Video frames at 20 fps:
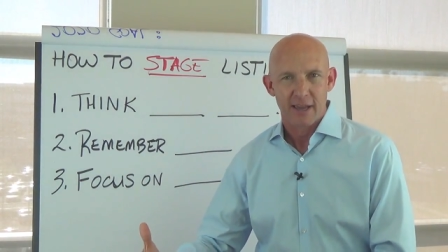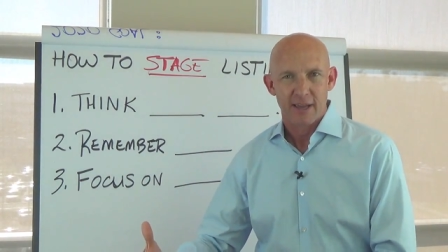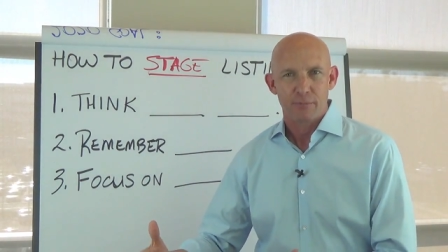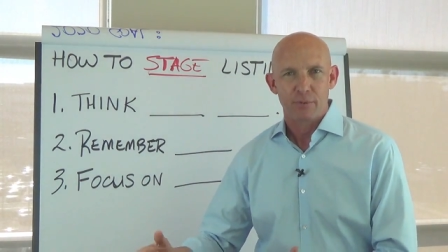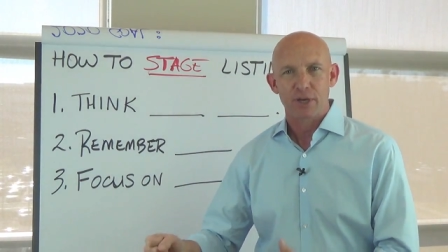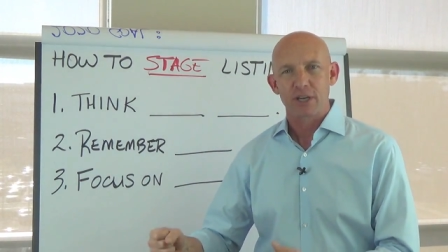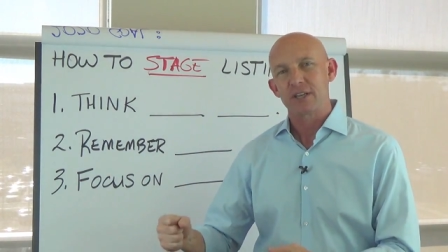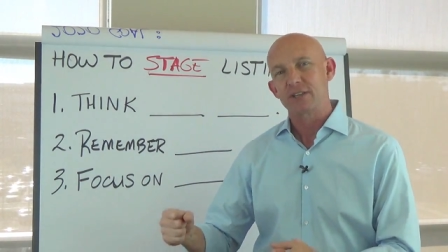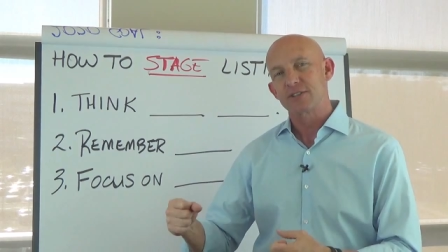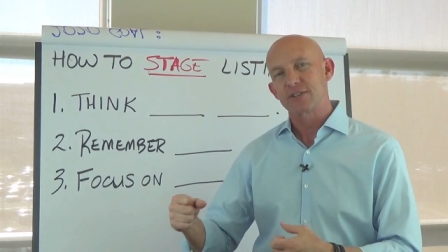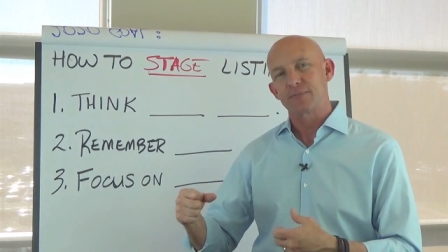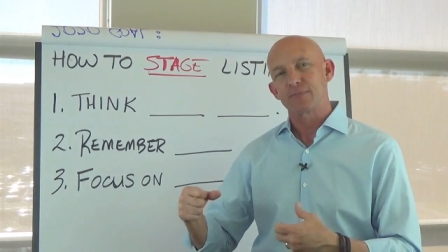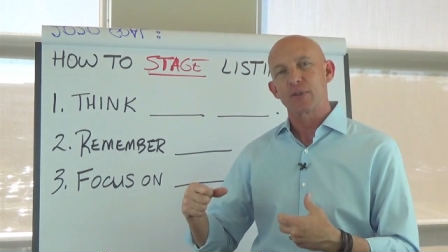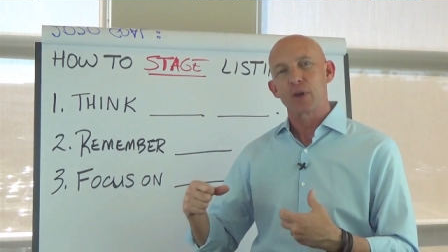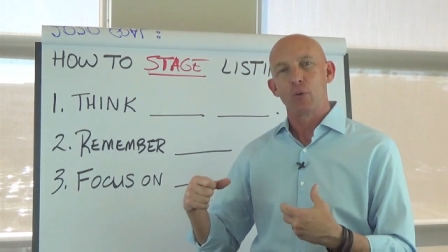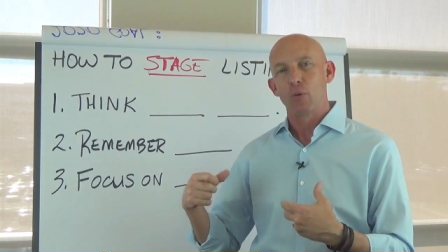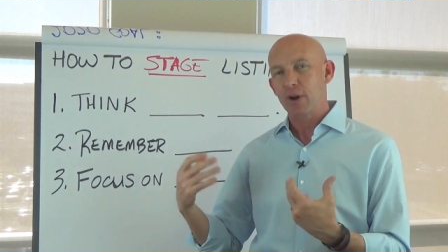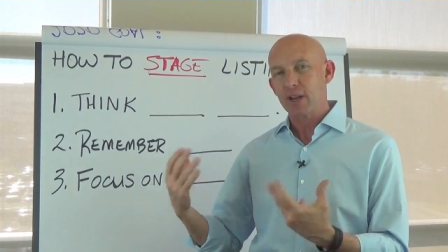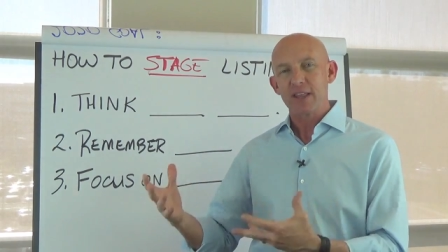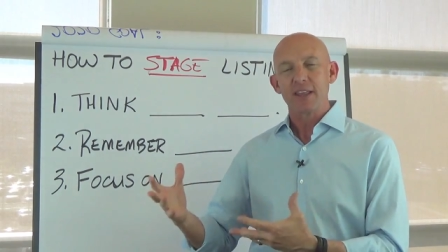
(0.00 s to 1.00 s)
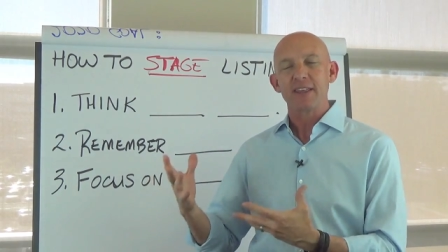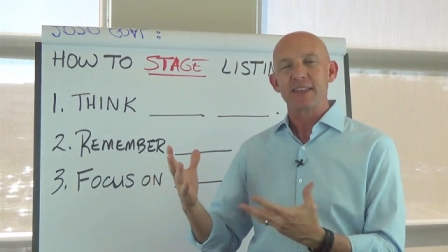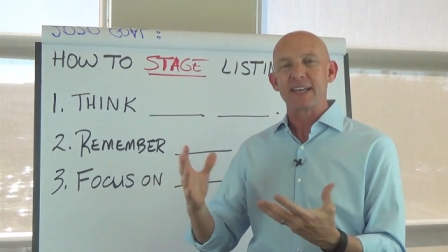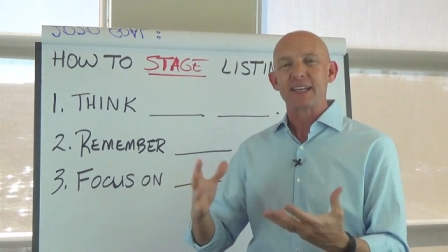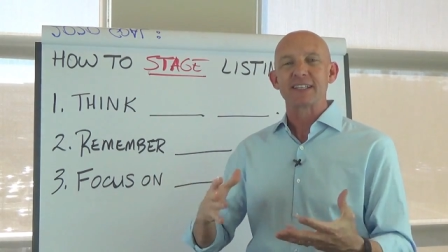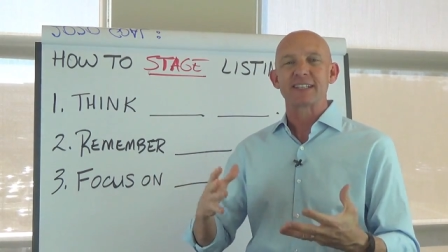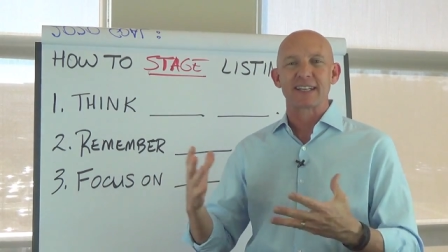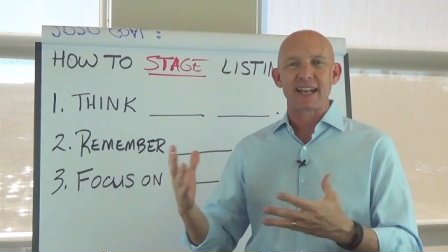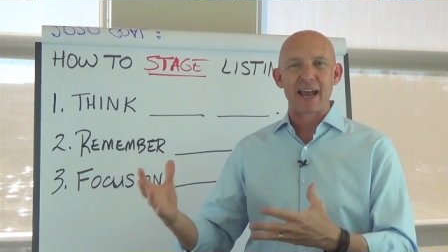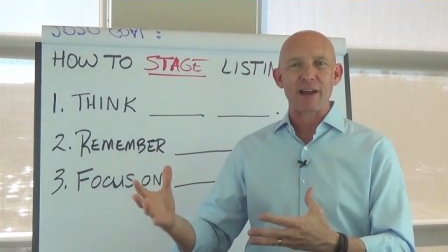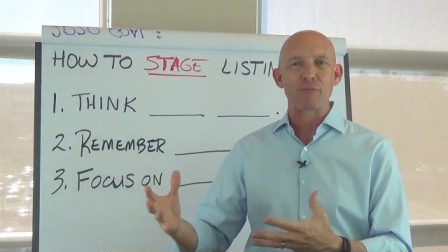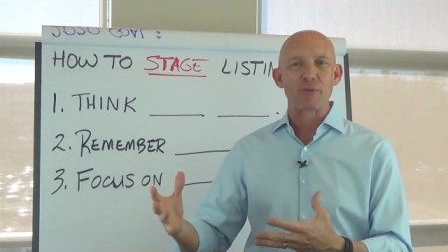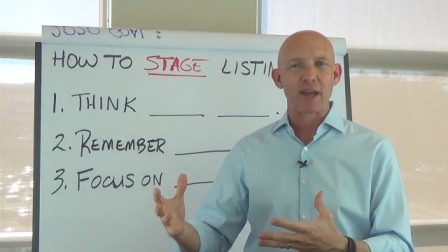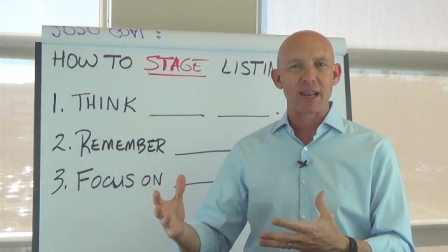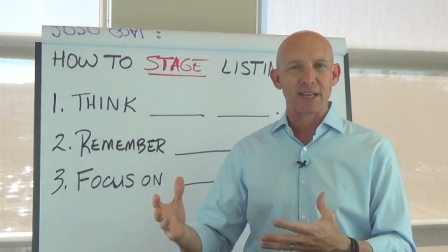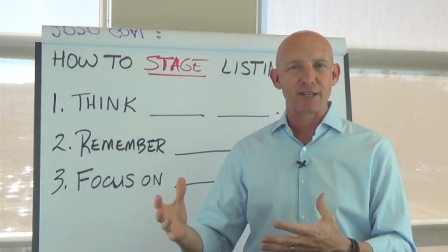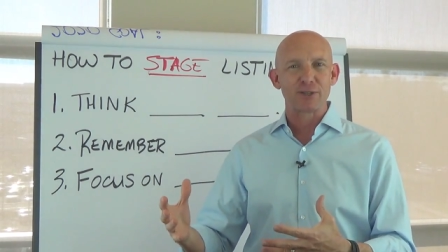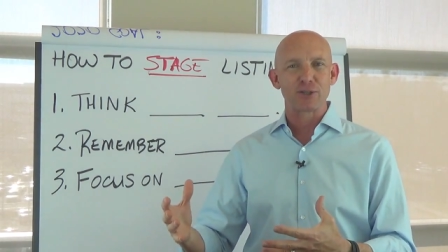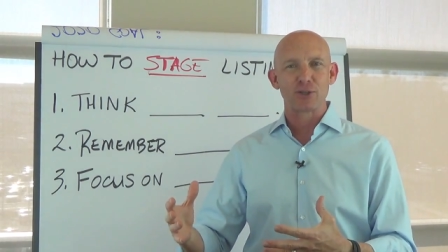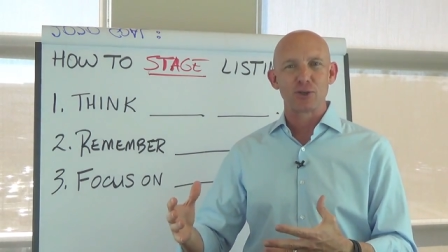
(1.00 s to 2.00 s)
Because one of the things that I
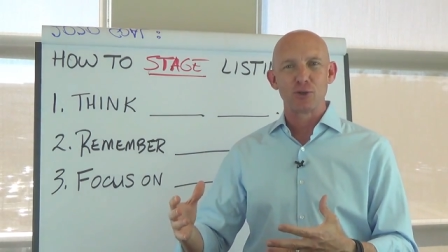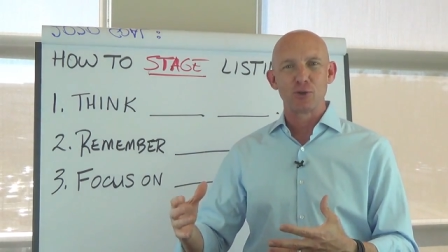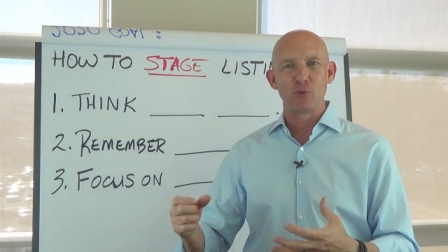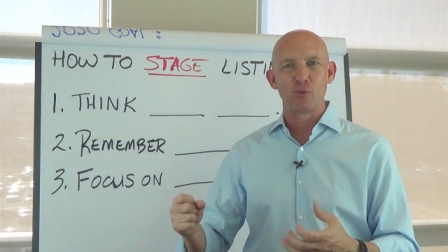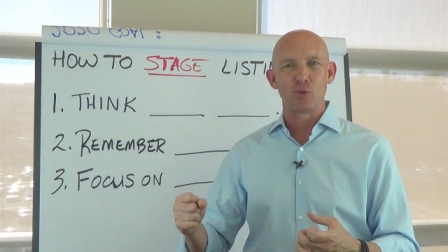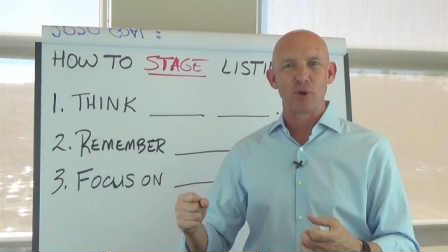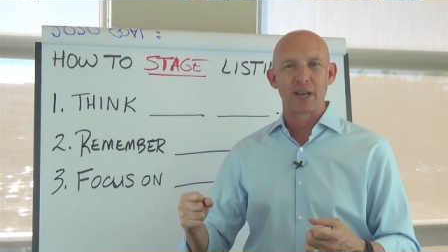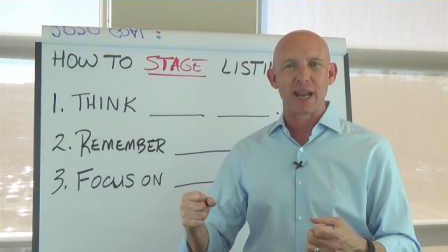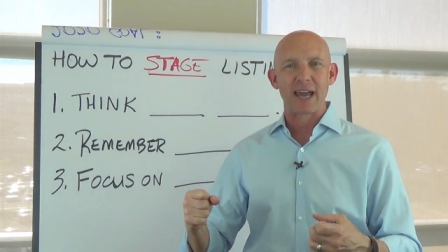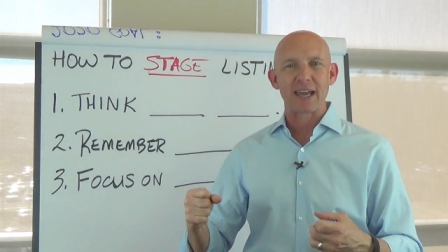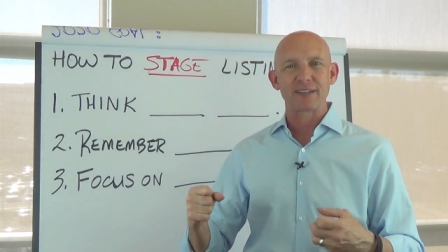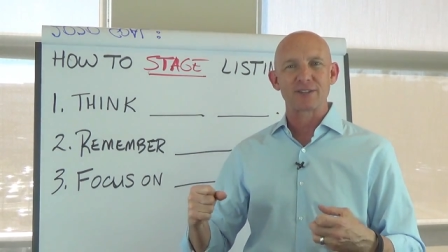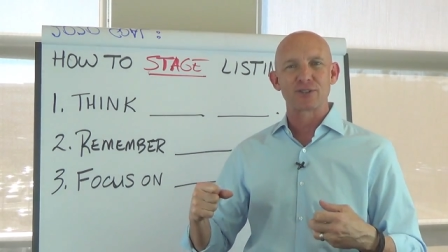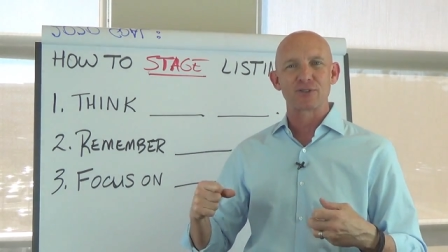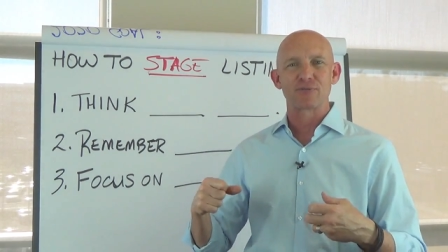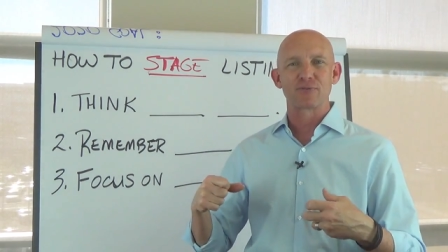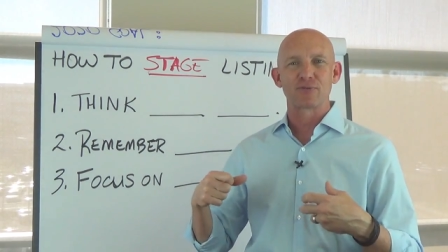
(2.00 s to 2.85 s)
ran into when I